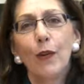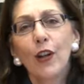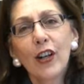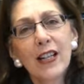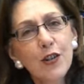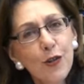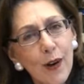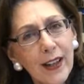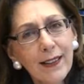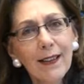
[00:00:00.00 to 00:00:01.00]
We look at
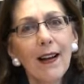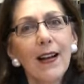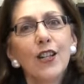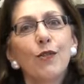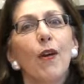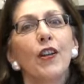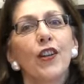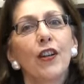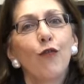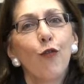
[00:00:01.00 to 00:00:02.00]
trend lines rather
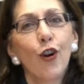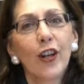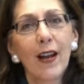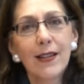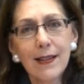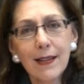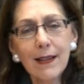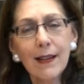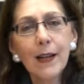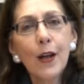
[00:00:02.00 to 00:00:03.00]
than
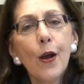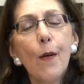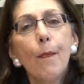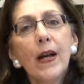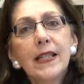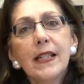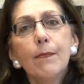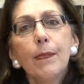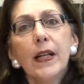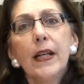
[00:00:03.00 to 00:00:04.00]
forecasting, but
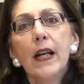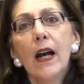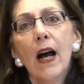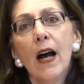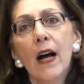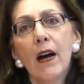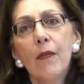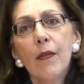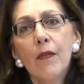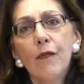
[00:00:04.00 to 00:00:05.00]
simply
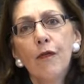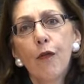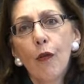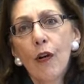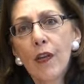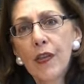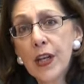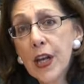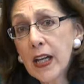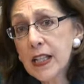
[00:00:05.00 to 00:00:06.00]
for the
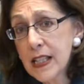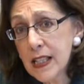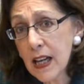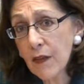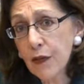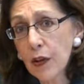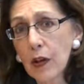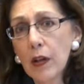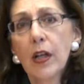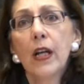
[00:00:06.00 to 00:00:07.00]
next
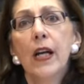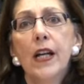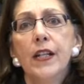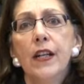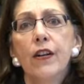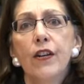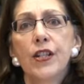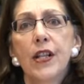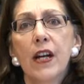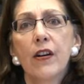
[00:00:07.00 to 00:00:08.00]
several
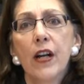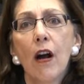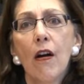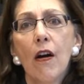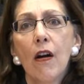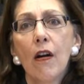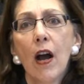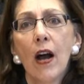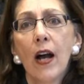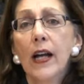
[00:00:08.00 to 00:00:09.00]
years, there
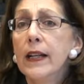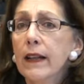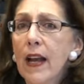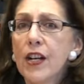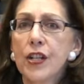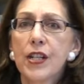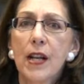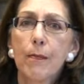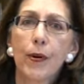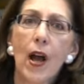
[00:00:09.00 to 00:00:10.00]
are indications
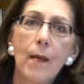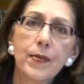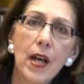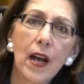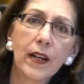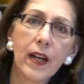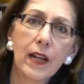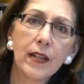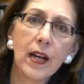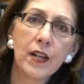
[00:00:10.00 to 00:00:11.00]
that perhaps I
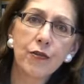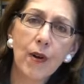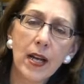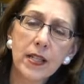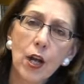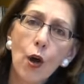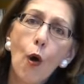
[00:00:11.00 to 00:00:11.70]
can address.